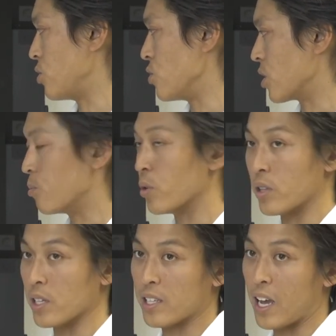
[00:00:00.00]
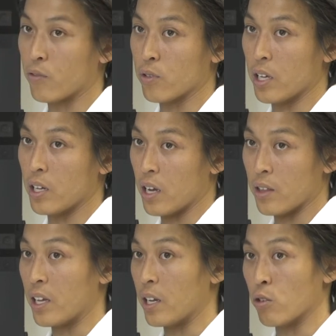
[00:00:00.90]
you can put this scaffold in and
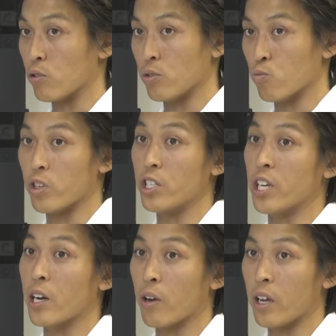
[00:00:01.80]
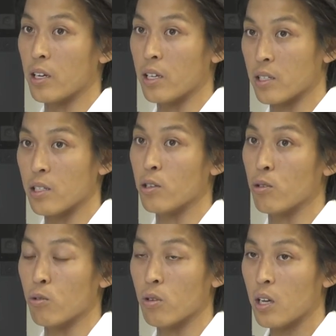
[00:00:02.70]
then it'll regenerate into
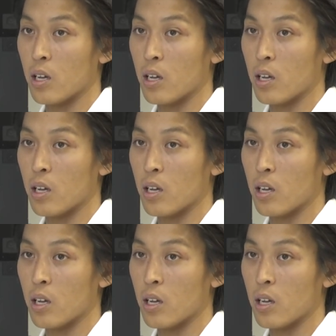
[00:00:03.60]
new